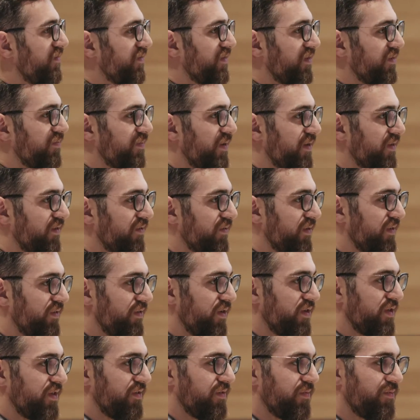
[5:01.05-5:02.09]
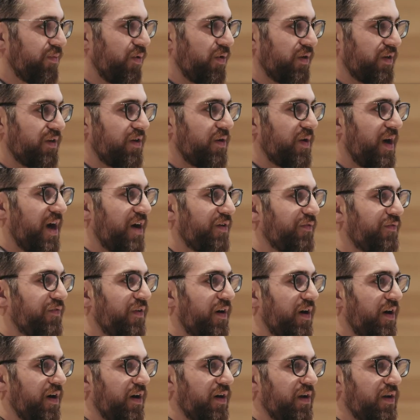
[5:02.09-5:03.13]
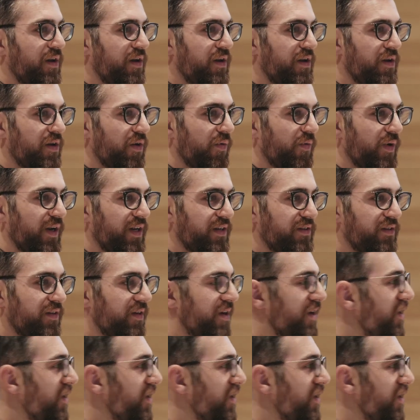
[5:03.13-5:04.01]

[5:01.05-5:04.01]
user experience research, it's important to know how far we need to